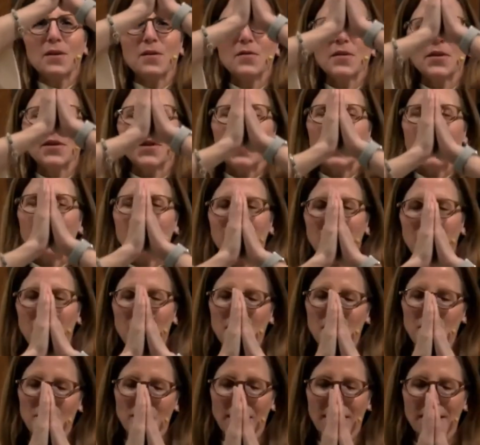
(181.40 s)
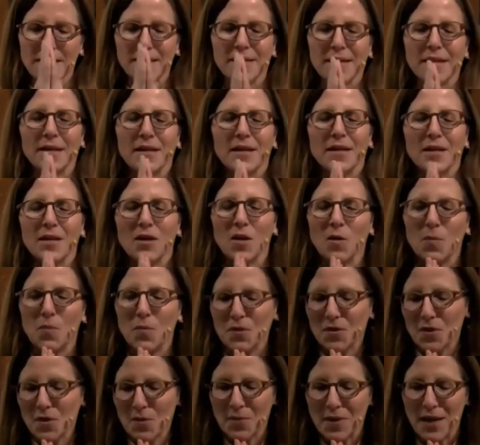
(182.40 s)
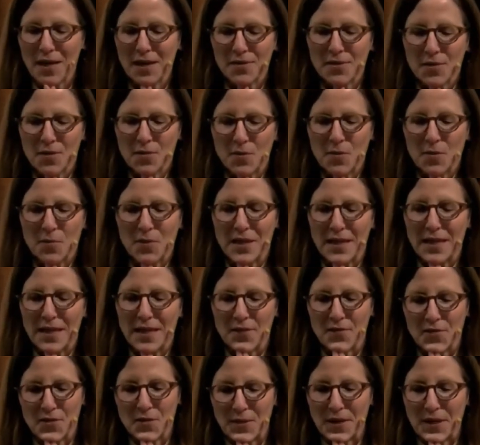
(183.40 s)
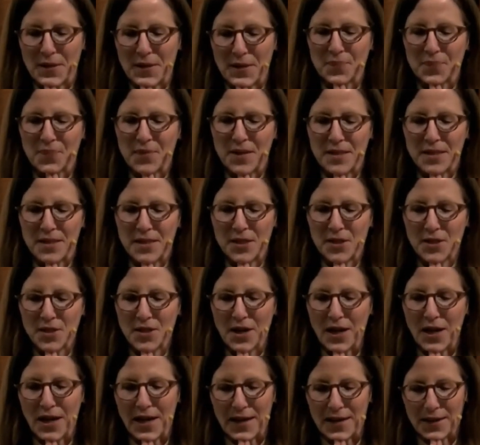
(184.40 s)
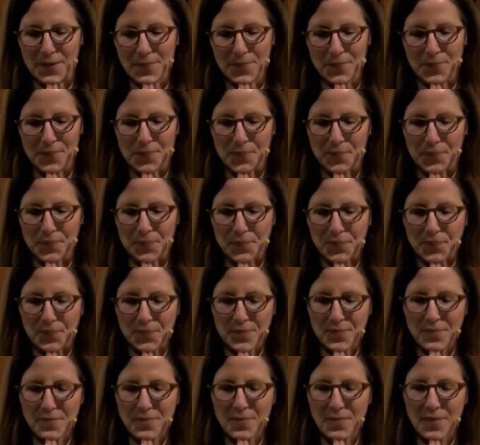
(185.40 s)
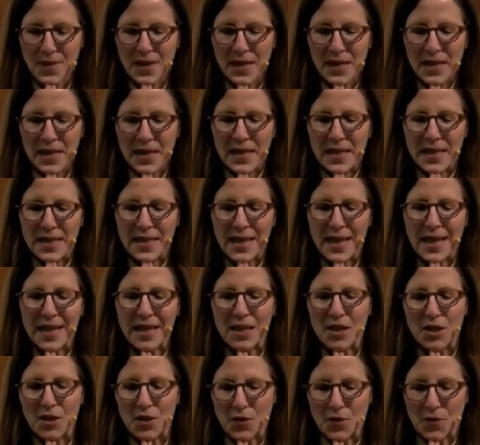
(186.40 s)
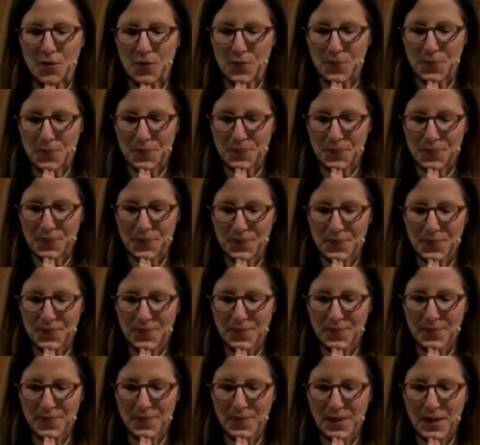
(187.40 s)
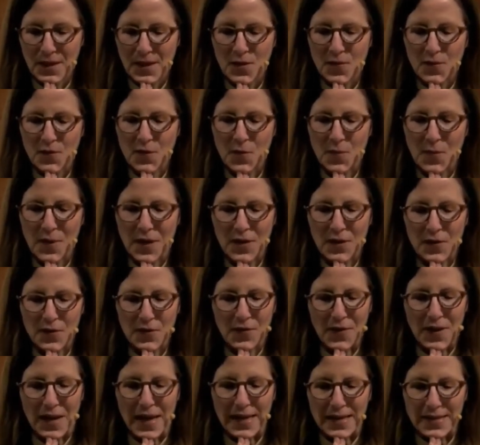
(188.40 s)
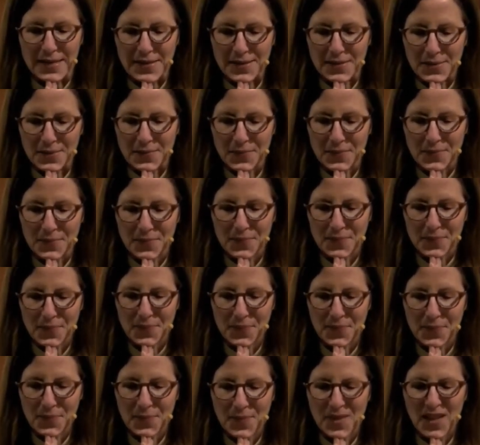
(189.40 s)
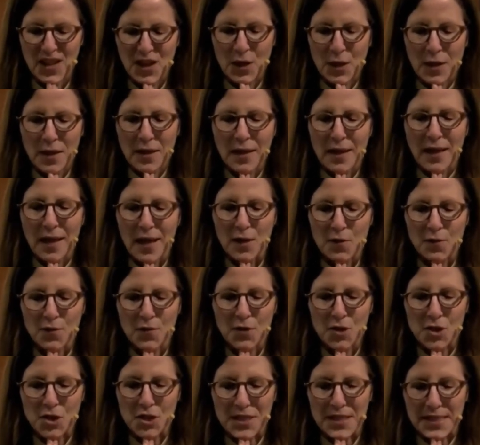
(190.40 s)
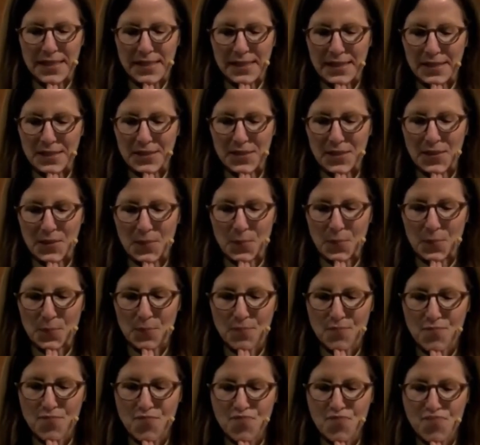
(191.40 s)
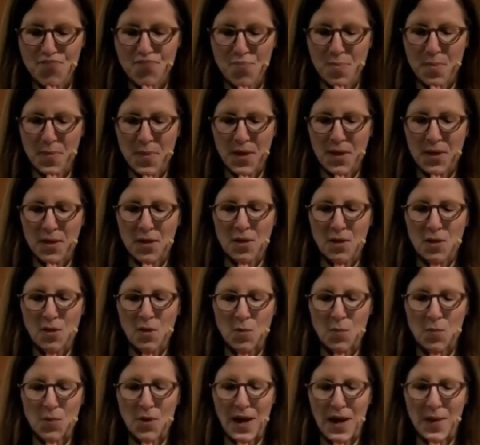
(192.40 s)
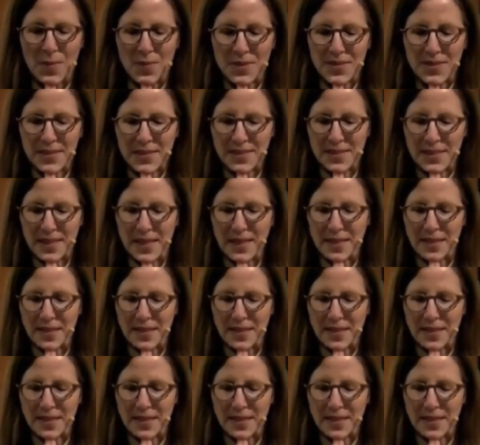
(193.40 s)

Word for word: eyes, close your eyes, open your mouths, and repeat after me. Dear God, Dear God. thank you. Thank you. For butterflies. For butterflies. And for Jesus. And for Jesus. Who promises us.